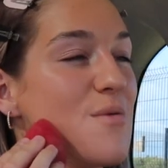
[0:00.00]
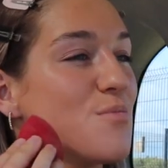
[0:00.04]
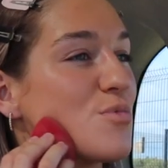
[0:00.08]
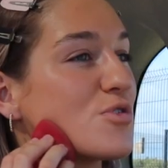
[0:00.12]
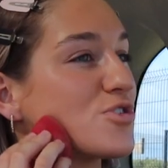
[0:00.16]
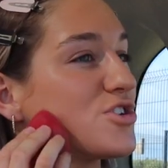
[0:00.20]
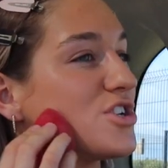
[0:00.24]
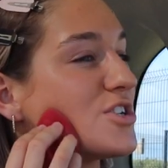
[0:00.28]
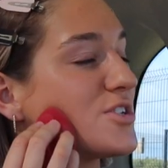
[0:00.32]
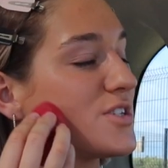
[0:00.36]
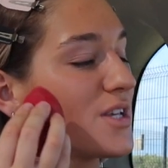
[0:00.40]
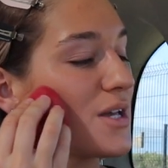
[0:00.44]

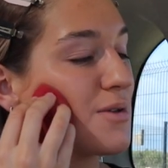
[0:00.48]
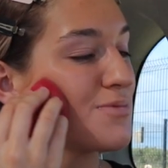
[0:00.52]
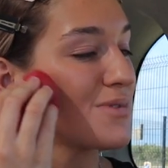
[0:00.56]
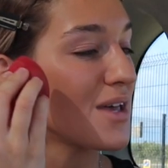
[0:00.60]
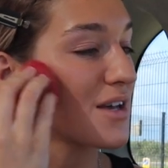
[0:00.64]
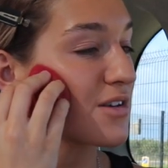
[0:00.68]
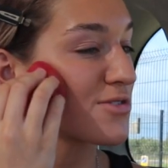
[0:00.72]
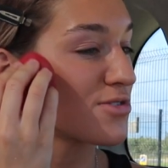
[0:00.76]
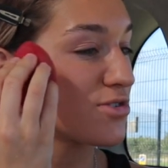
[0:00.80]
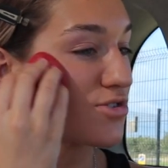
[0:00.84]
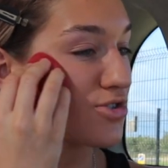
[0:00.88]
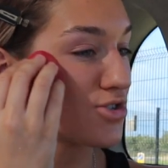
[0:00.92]
But she seems
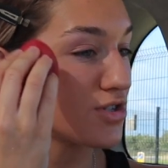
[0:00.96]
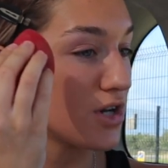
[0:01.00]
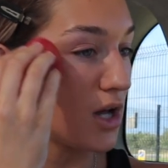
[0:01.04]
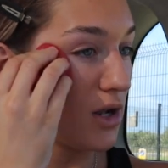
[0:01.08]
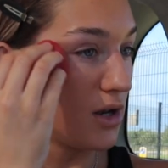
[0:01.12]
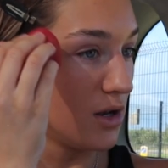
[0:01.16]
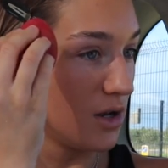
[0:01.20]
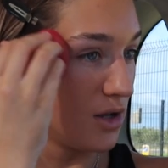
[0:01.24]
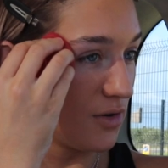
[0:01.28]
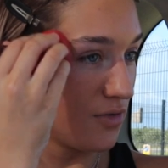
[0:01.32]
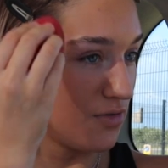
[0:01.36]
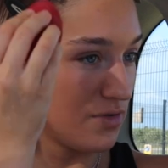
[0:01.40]
like such a
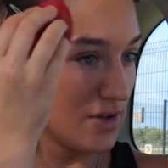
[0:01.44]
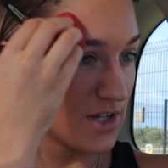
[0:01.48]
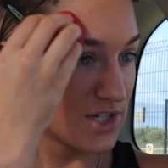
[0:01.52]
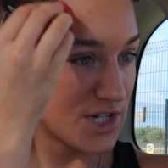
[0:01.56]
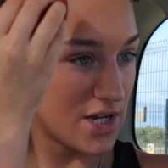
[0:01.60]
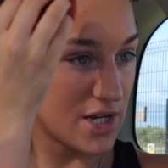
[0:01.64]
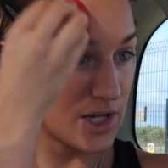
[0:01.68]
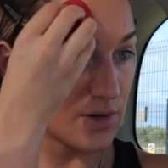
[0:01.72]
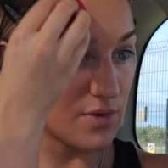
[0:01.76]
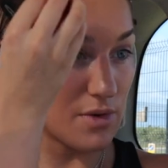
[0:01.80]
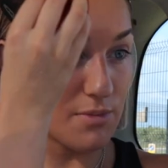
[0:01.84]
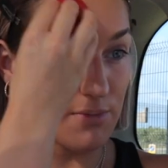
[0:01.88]
lovely,
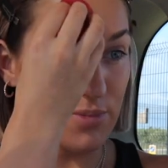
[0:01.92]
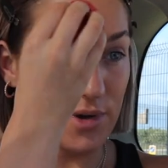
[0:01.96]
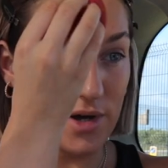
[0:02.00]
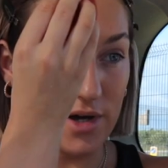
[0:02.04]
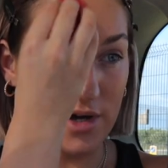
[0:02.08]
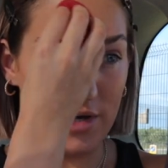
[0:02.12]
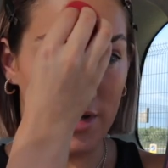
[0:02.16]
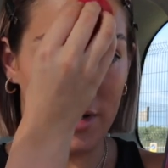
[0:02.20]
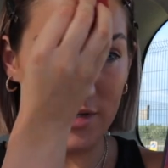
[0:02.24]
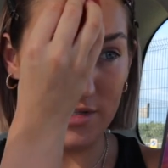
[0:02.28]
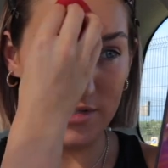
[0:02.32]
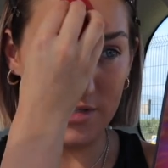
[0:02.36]
genuine
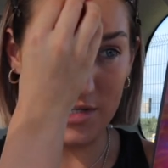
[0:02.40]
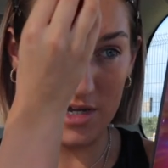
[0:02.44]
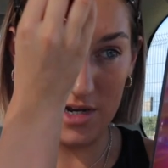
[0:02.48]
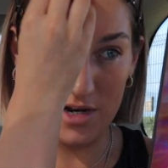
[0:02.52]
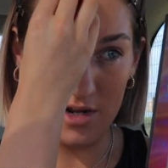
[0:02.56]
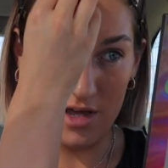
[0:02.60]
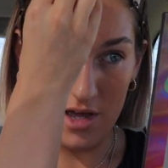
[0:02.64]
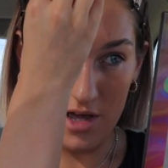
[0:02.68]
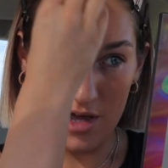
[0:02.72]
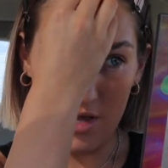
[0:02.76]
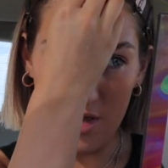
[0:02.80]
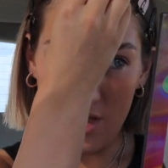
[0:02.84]

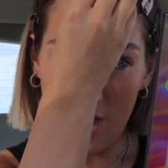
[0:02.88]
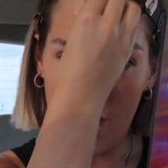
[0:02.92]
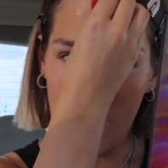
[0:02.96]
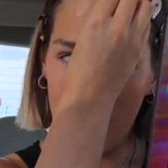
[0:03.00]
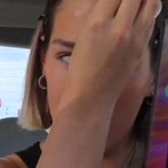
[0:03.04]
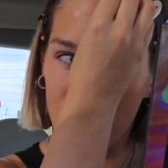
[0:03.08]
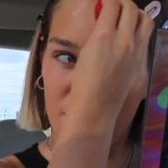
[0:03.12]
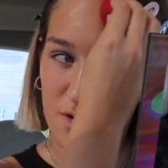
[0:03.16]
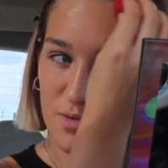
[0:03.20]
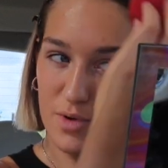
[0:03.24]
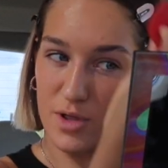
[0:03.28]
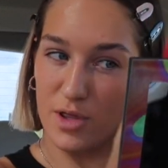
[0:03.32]
person. I
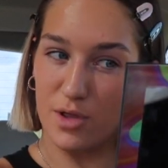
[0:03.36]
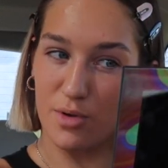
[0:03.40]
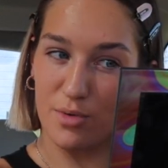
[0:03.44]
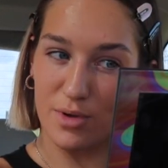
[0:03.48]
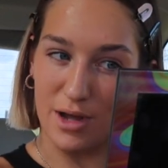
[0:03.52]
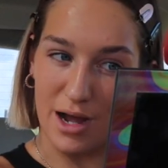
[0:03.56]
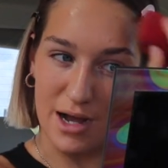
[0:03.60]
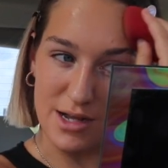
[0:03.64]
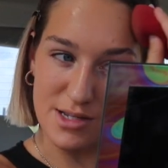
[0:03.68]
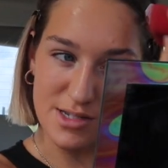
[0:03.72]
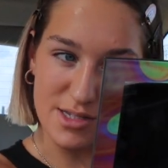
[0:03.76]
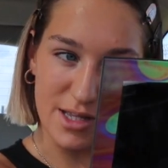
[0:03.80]
don't know what you
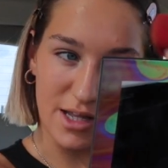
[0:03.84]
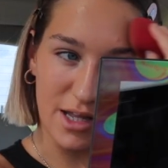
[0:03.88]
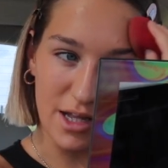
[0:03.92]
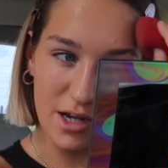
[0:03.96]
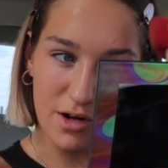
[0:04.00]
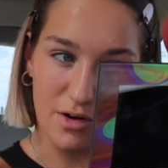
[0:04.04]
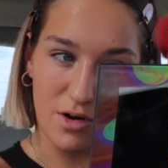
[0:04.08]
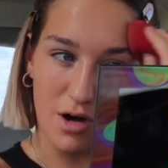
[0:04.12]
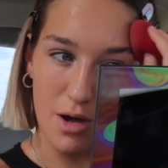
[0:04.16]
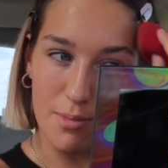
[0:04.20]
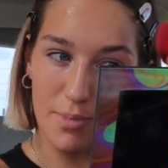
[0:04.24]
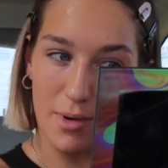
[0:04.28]
guys
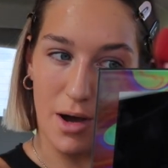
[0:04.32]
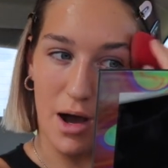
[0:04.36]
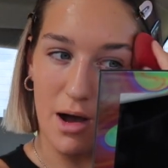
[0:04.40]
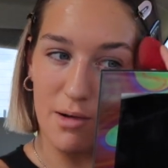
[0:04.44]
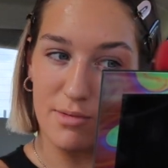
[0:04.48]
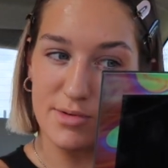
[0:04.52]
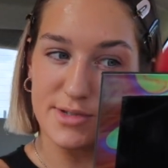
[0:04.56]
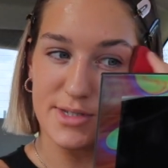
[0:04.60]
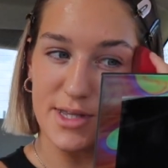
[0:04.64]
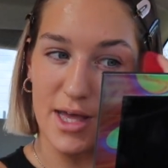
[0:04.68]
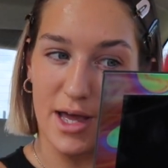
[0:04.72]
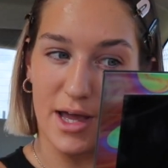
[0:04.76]
think of her, but I
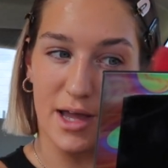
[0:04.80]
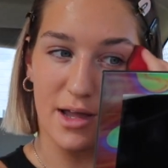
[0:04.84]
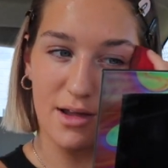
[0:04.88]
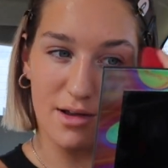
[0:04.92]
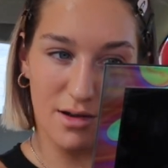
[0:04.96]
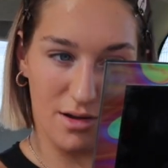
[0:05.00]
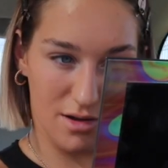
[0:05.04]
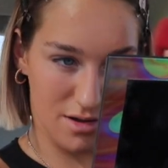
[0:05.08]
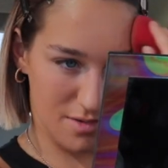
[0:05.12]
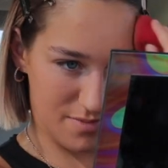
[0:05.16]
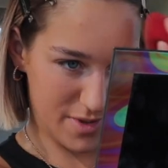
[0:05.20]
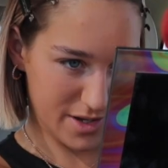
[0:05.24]
was like,
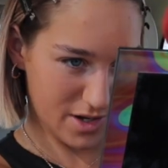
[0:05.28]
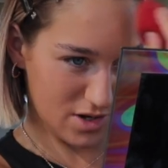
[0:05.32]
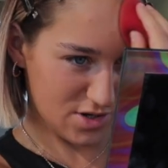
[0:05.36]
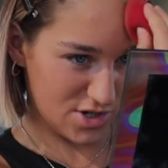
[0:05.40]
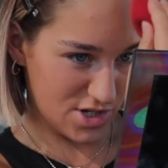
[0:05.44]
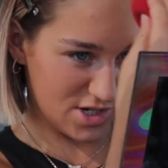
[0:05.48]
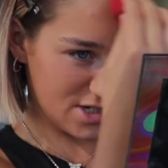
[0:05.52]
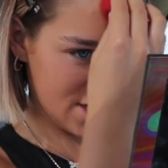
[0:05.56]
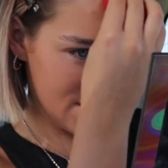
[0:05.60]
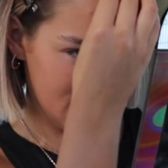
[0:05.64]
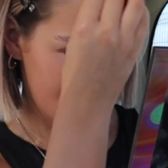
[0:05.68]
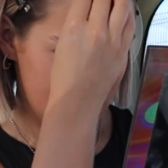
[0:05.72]
oh my God,
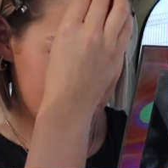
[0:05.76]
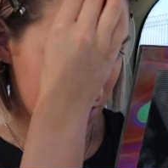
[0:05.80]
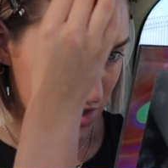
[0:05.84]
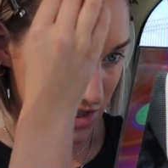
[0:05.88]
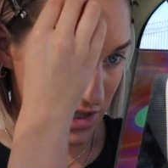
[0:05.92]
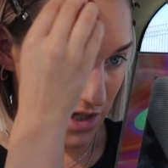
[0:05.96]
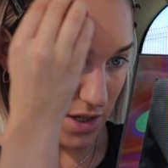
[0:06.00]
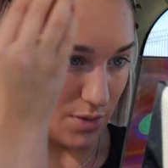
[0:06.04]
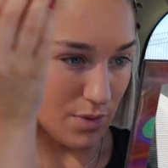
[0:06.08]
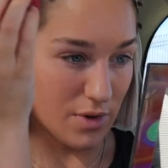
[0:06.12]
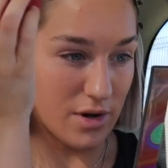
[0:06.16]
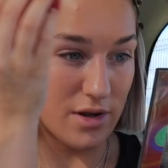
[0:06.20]
she's
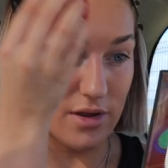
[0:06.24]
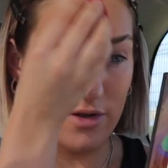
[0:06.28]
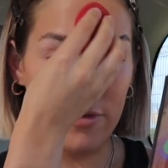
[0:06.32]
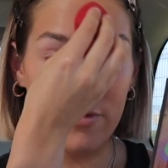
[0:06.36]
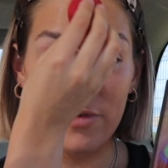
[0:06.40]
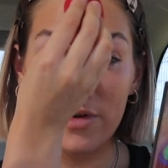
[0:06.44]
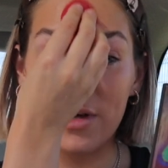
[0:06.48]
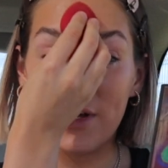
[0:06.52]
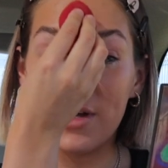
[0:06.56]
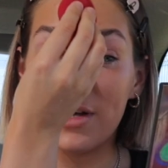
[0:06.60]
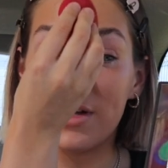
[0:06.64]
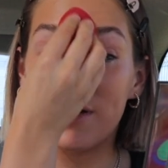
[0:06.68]
literally one of
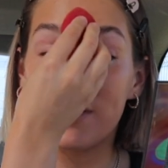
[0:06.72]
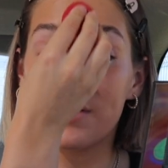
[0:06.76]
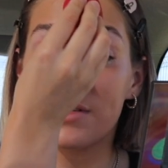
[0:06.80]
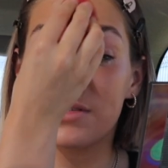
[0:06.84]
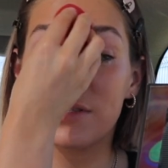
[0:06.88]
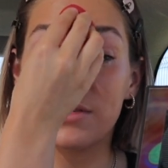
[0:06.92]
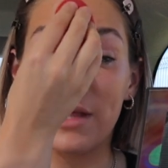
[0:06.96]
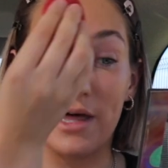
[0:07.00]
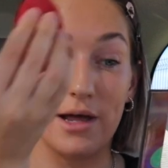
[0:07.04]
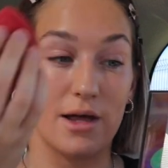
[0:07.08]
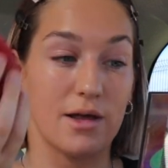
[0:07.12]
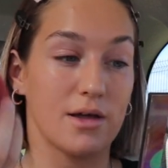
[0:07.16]
the
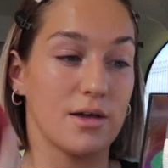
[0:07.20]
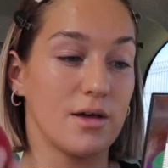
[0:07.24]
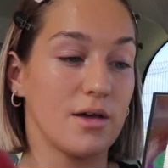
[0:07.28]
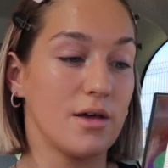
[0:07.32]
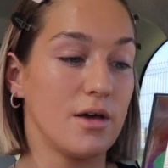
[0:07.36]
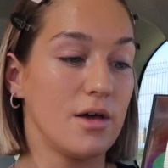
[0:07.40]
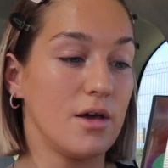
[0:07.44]
first like